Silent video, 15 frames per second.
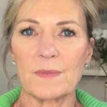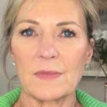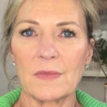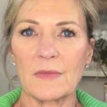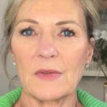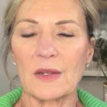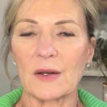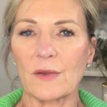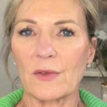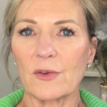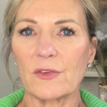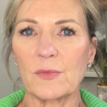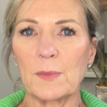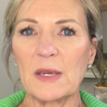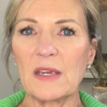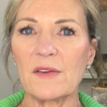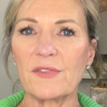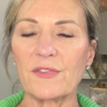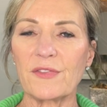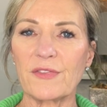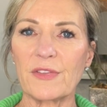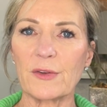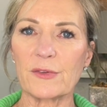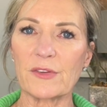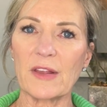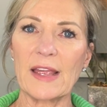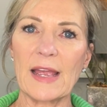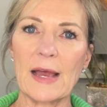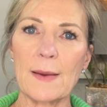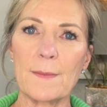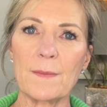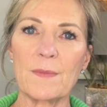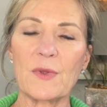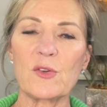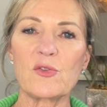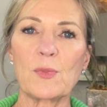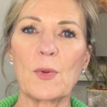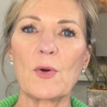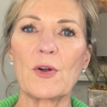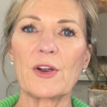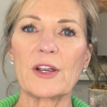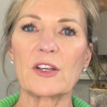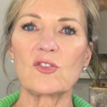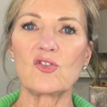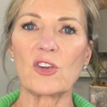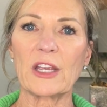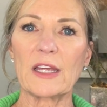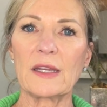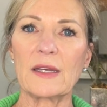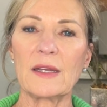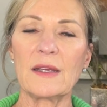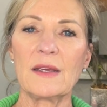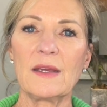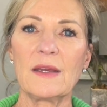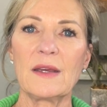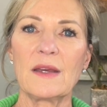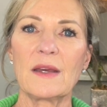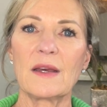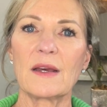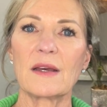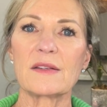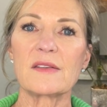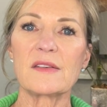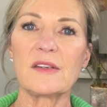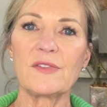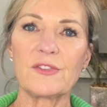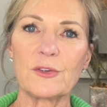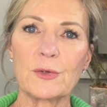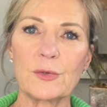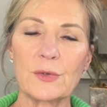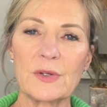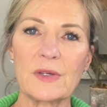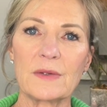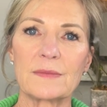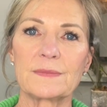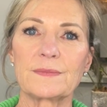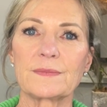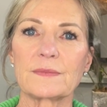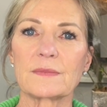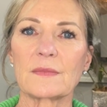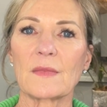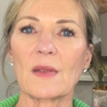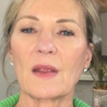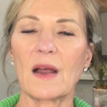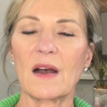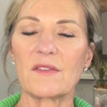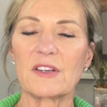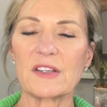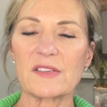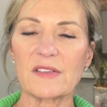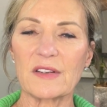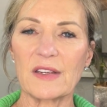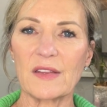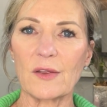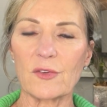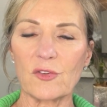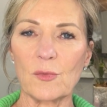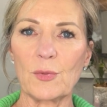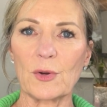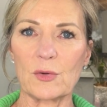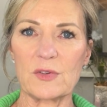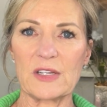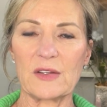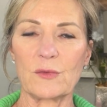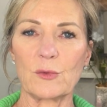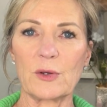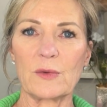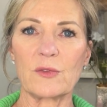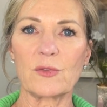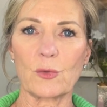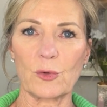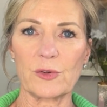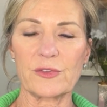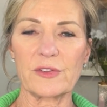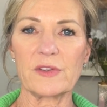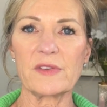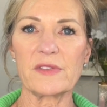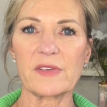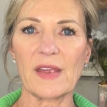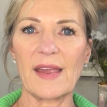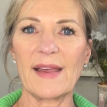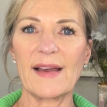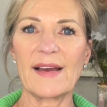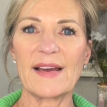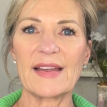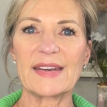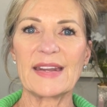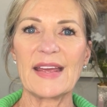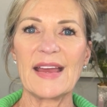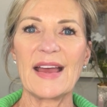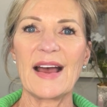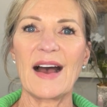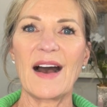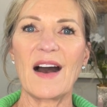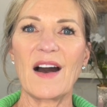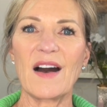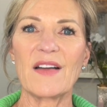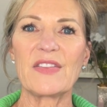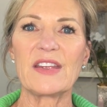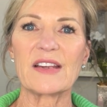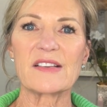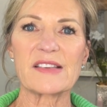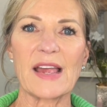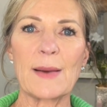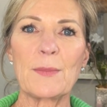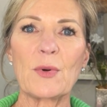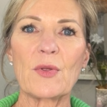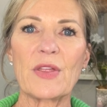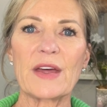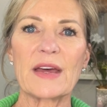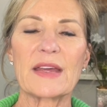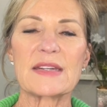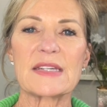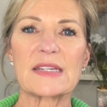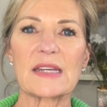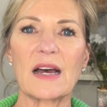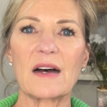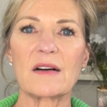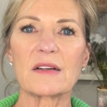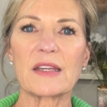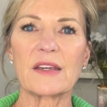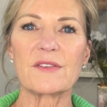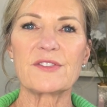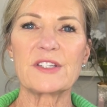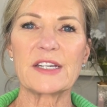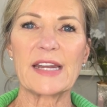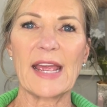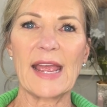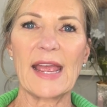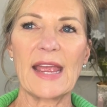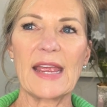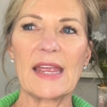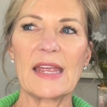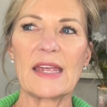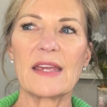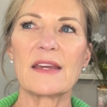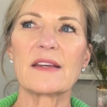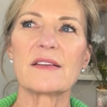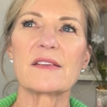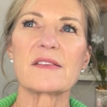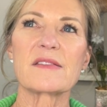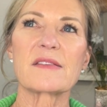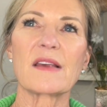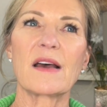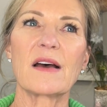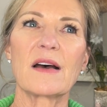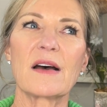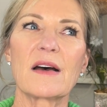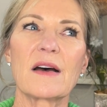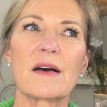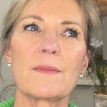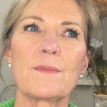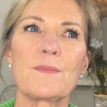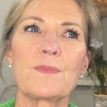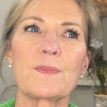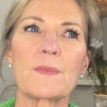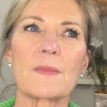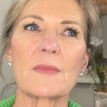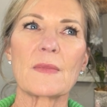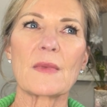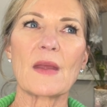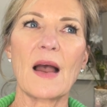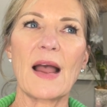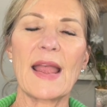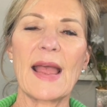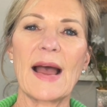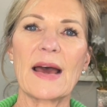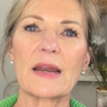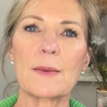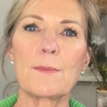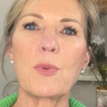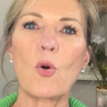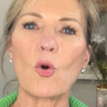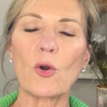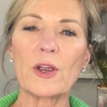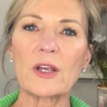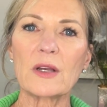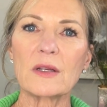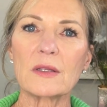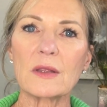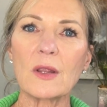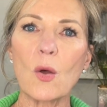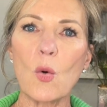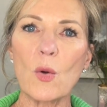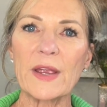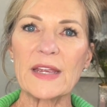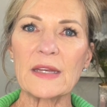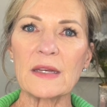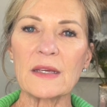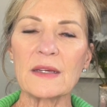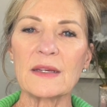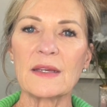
There's beef, there's lamb, there's pork, chicken, seafood. Obviously, those are protein sources. And the example that I'll give today is I had a pork loin